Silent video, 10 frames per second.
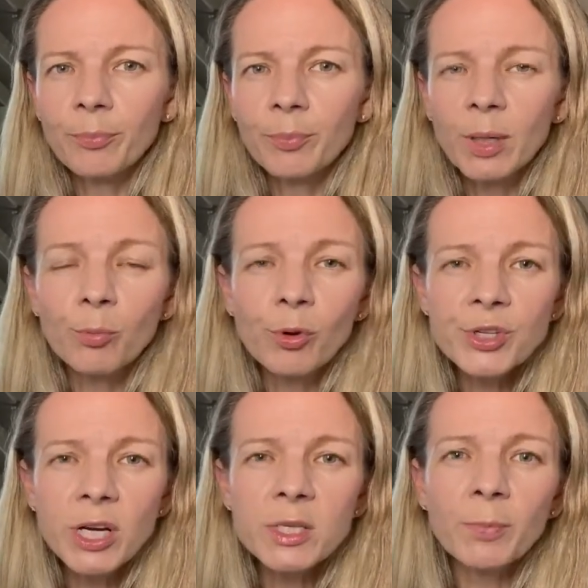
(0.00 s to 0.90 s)
big
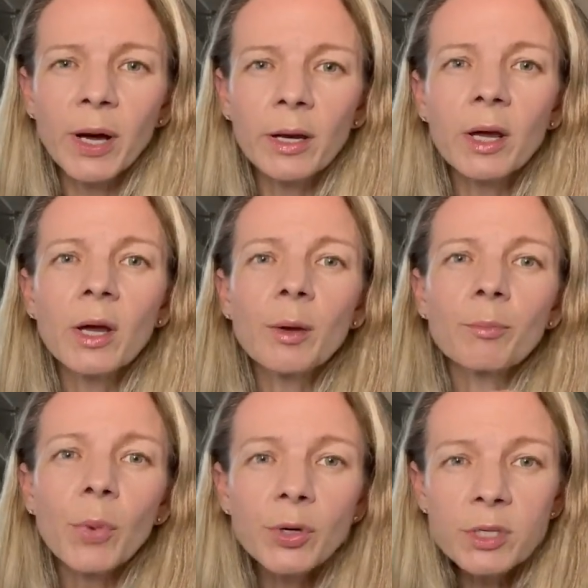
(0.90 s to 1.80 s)
project, but
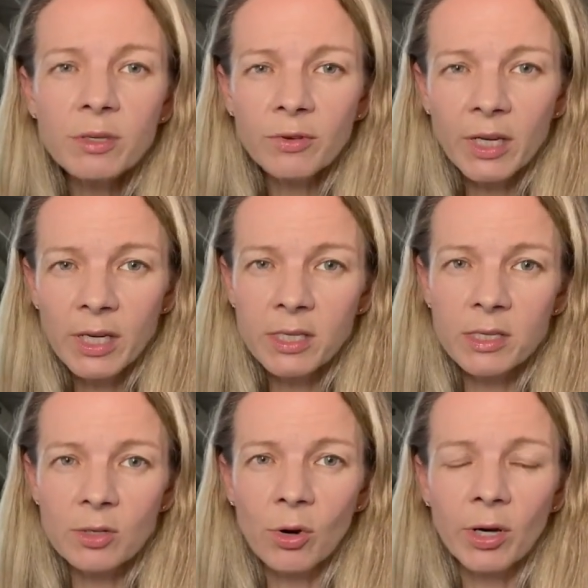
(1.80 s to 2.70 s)
most of it is
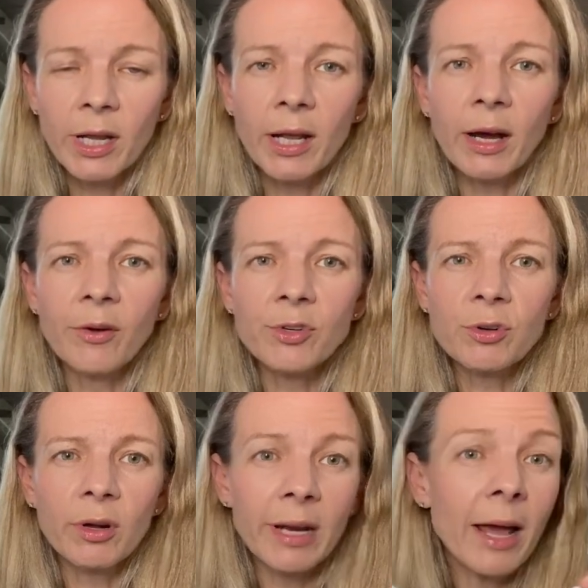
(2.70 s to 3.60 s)
stockinette.
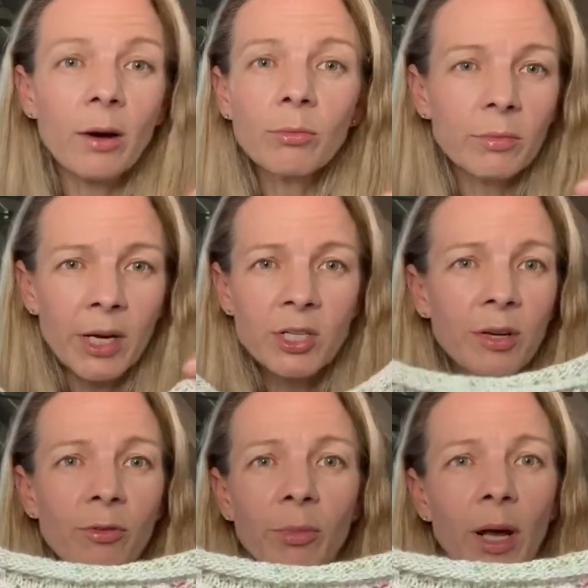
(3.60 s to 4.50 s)

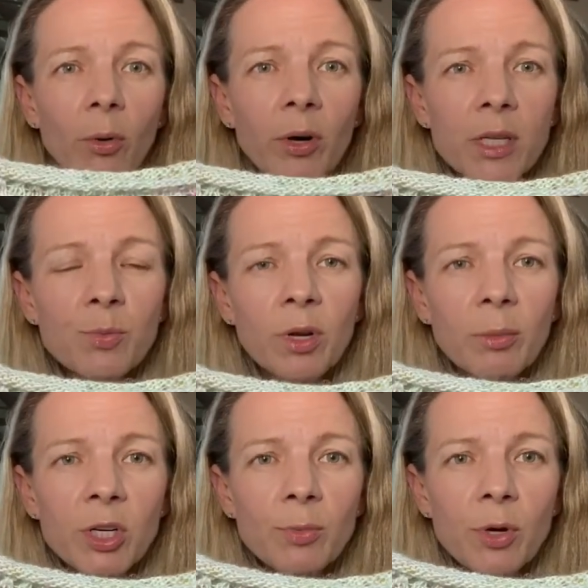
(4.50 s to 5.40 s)
From now on, it's pretty
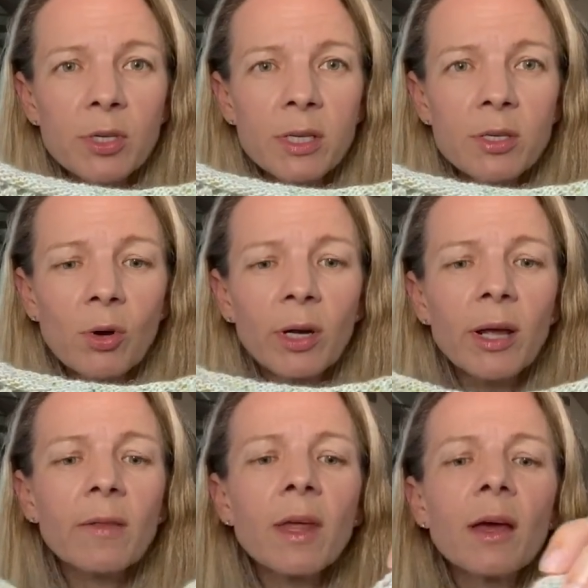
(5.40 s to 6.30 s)
much mostly
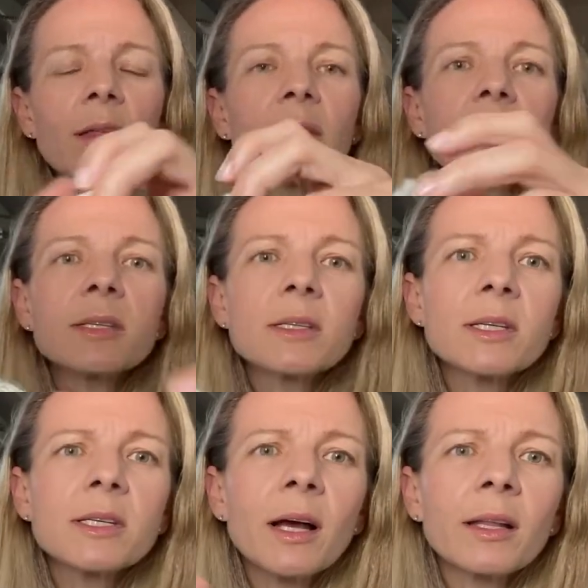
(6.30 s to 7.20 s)
stockinette. This
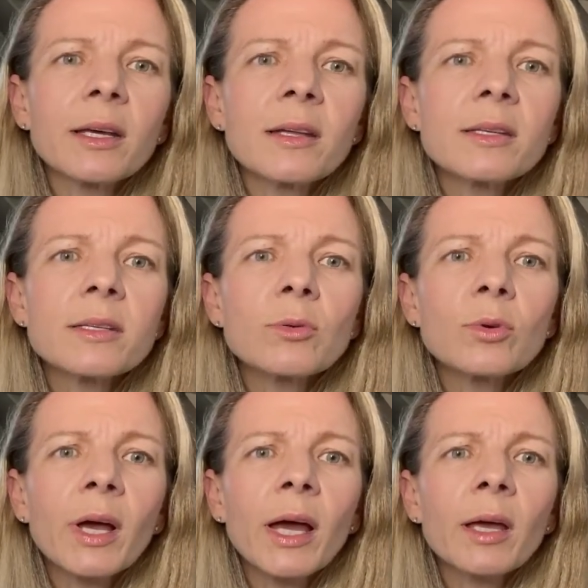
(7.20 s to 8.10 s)
detail here, this little
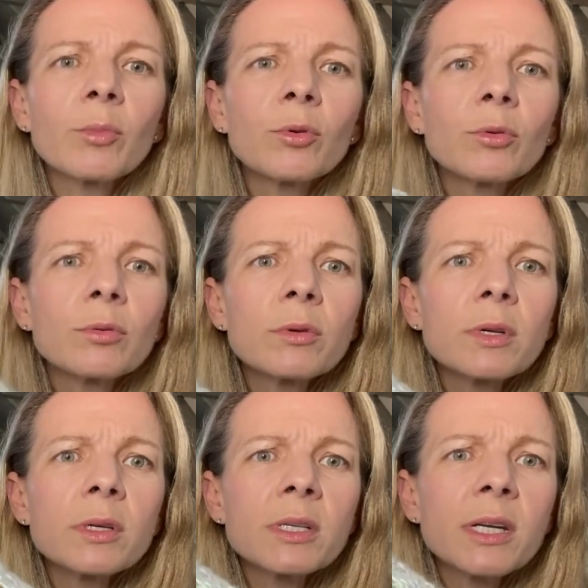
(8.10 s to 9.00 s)
cable
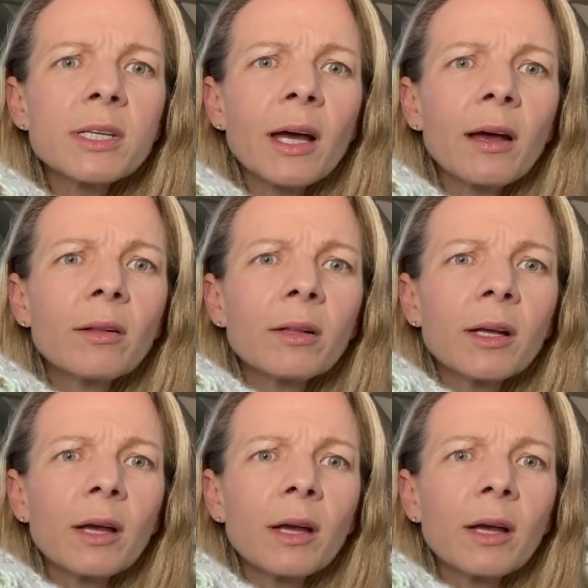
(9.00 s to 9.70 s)
detail,